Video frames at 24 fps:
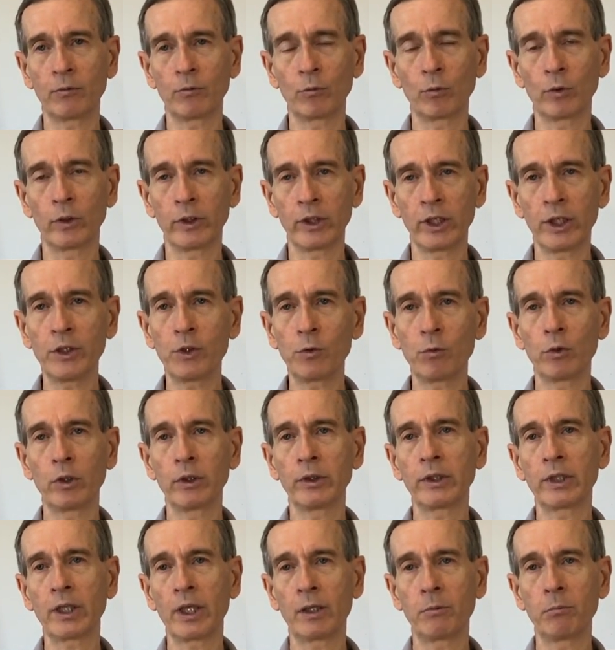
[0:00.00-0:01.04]
where each
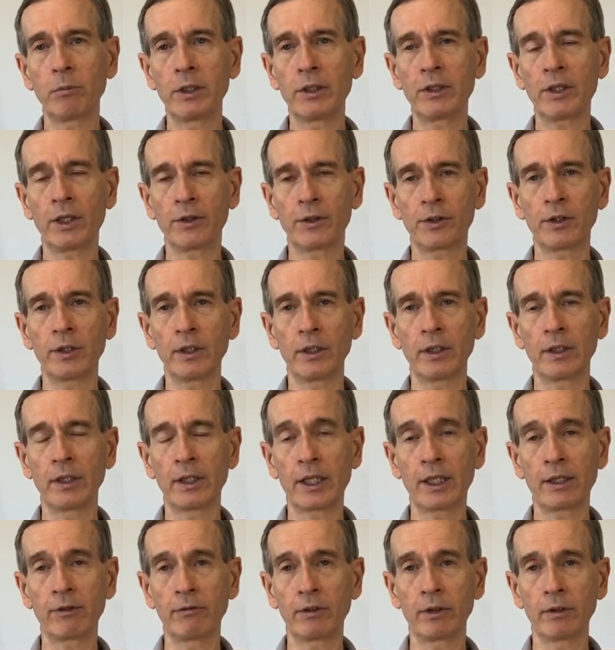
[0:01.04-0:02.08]
one can be tested and
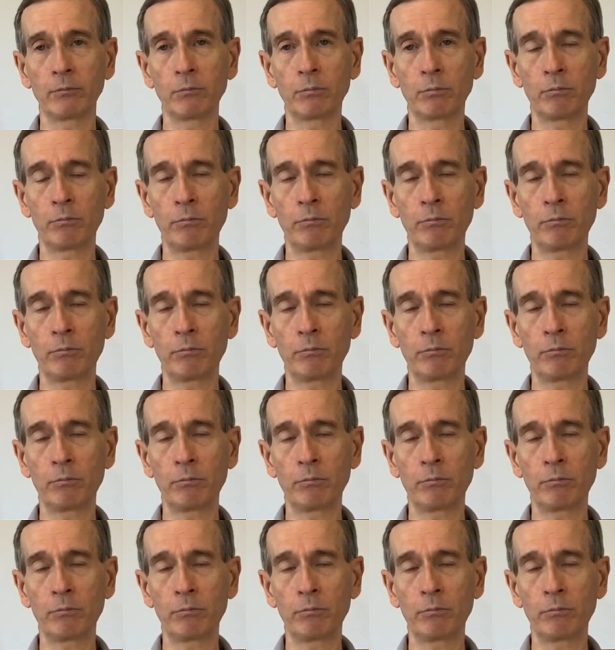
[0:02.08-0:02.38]
have a